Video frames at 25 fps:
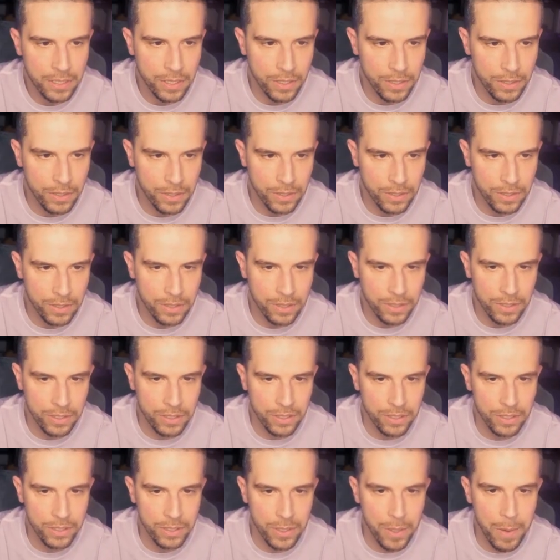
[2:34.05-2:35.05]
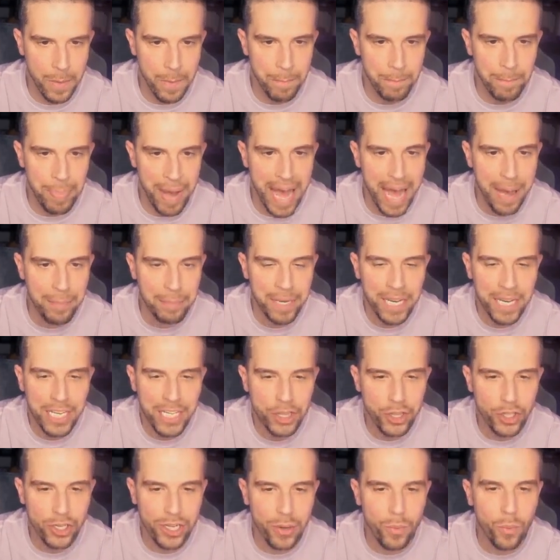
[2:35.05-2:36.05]
Oh, bop.
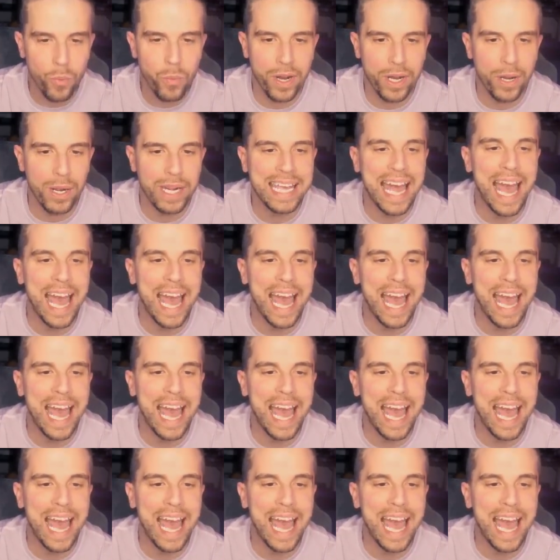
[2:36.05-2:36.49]
Look, uh,